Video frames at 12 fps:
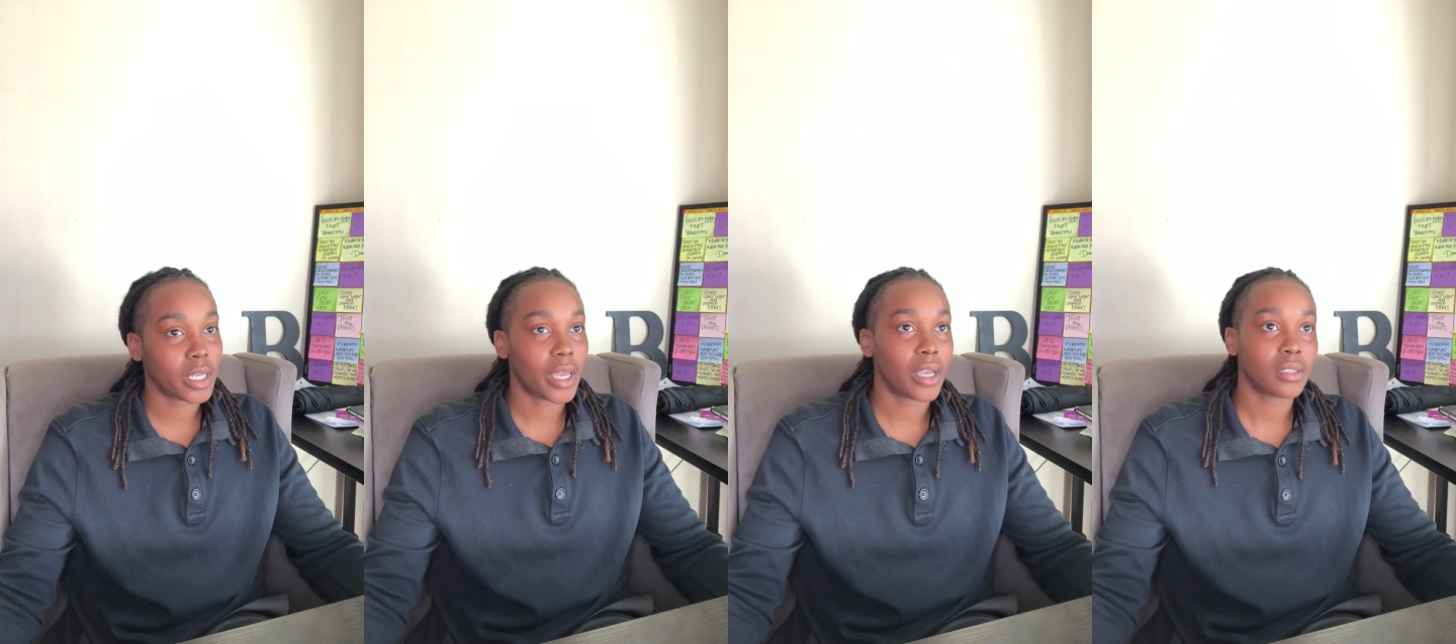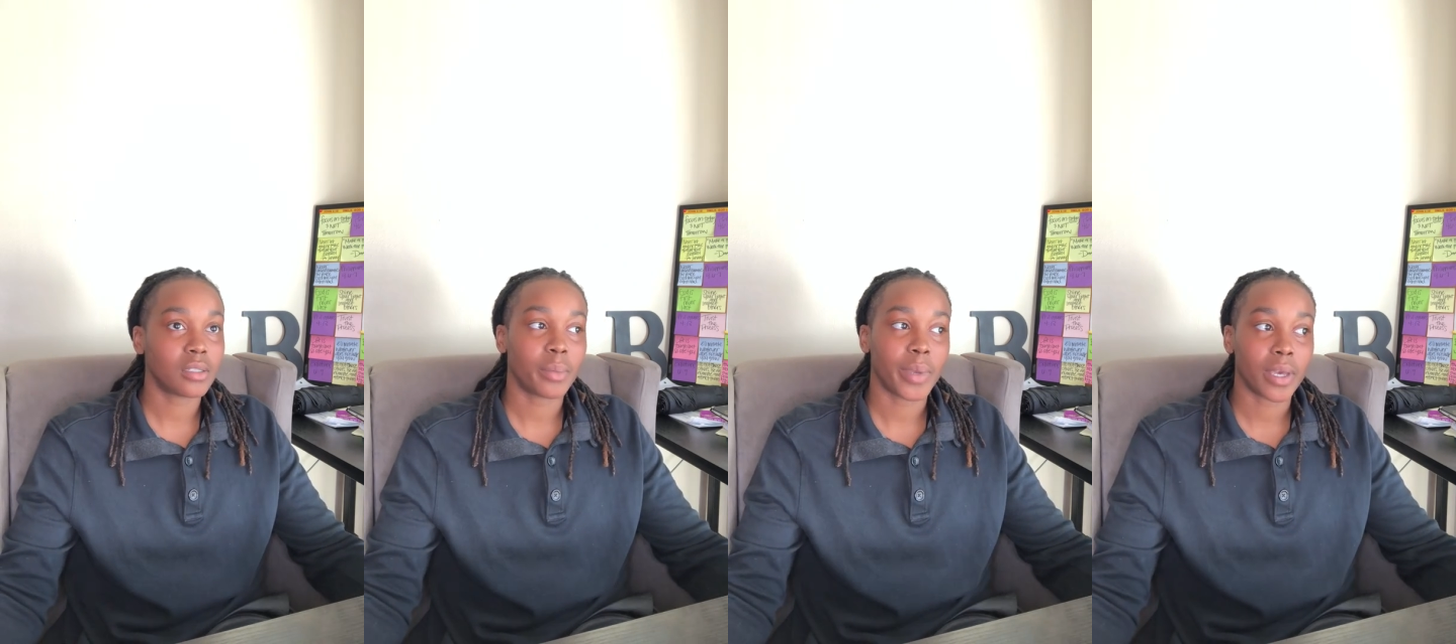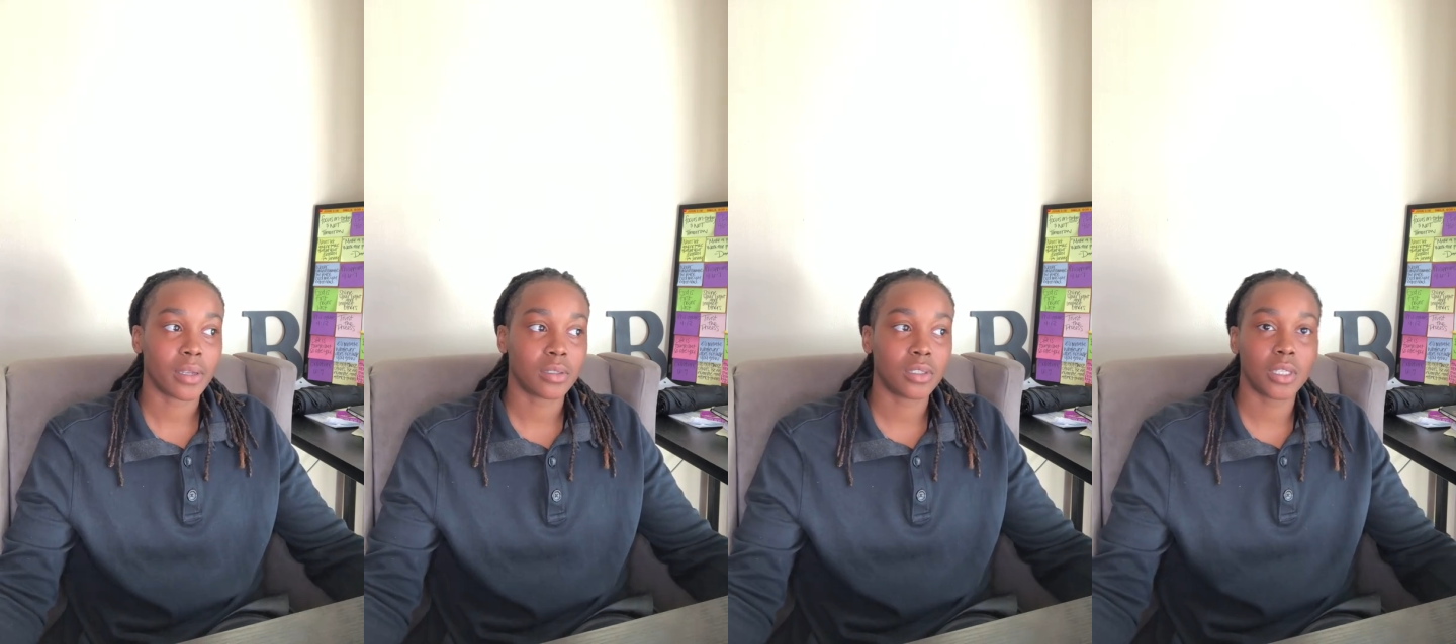asked
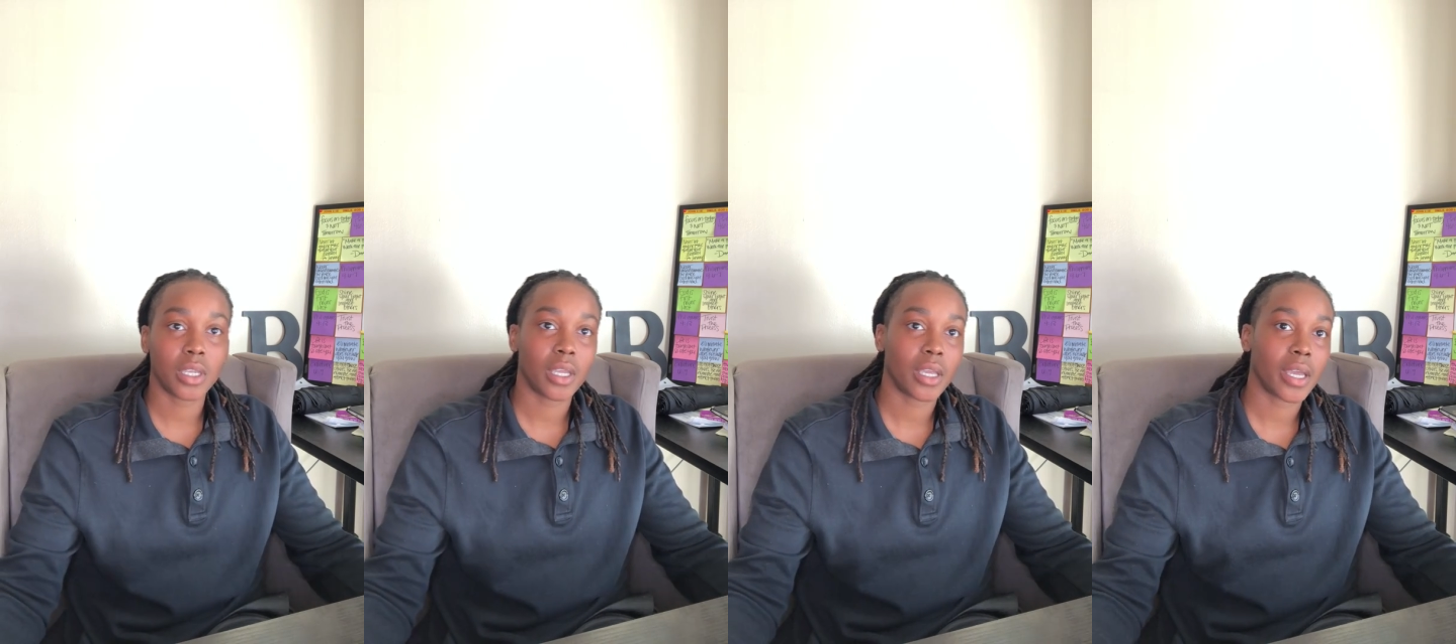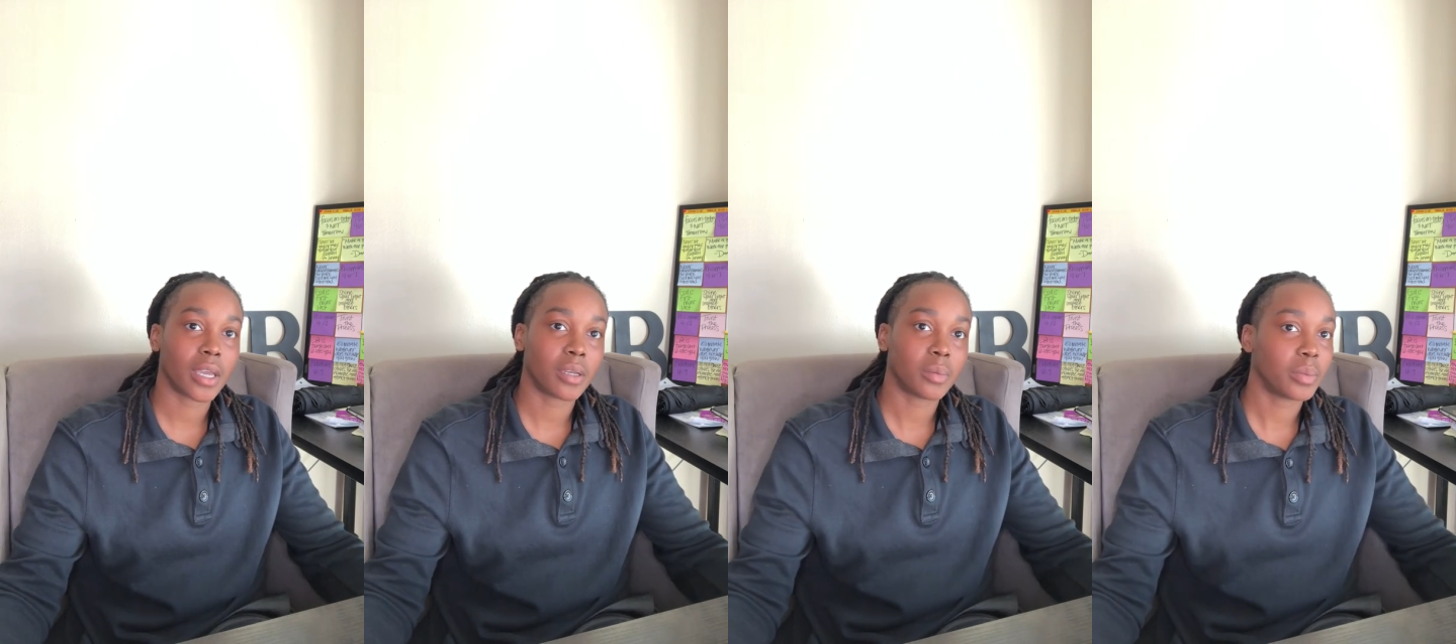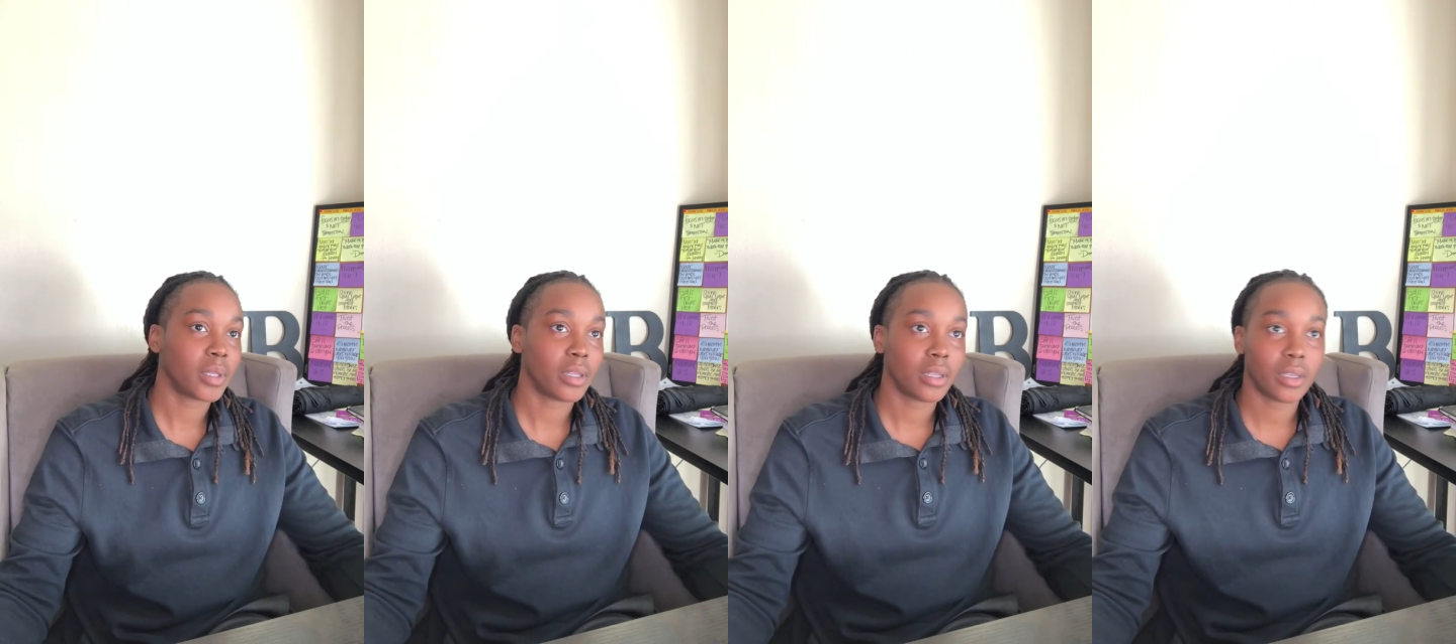about it, she had got
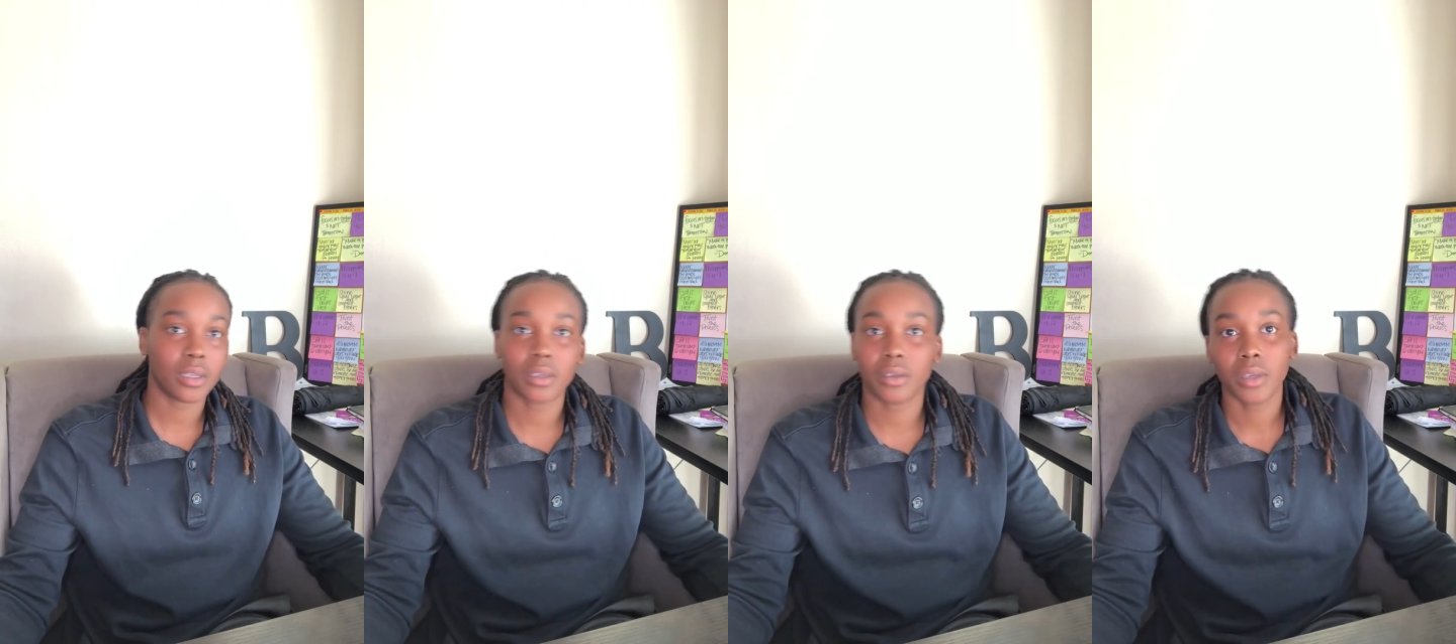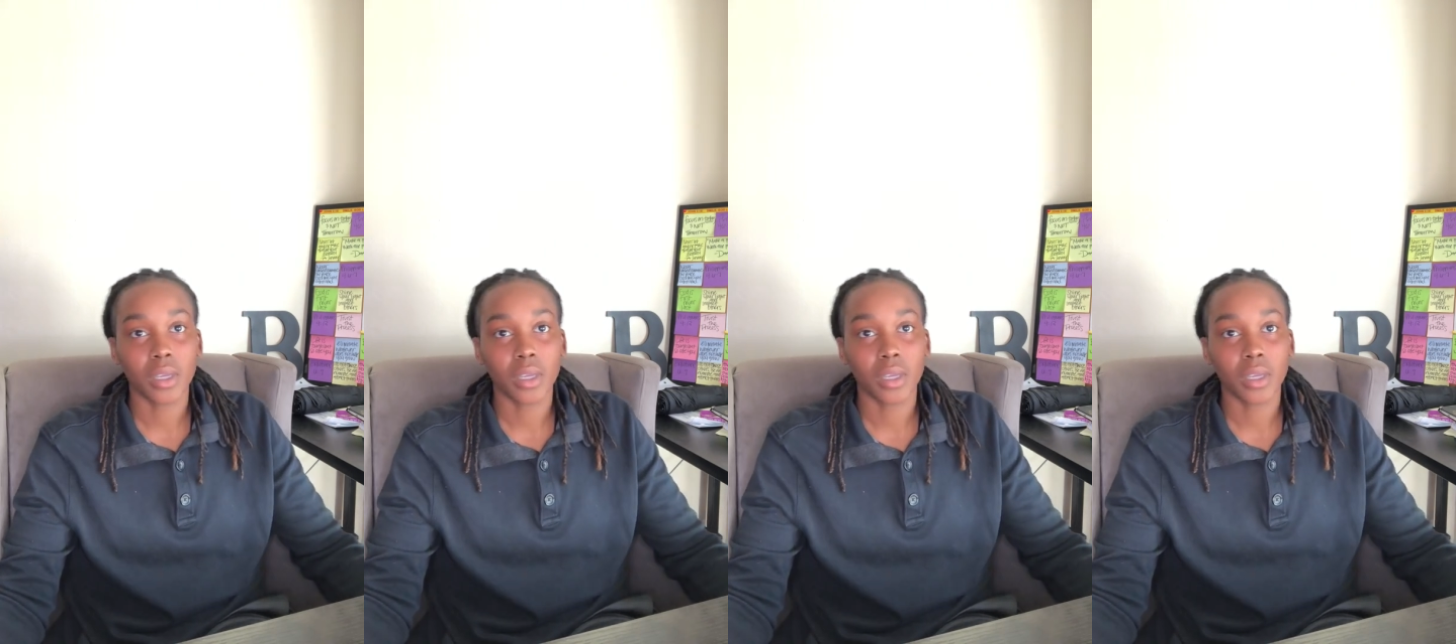completely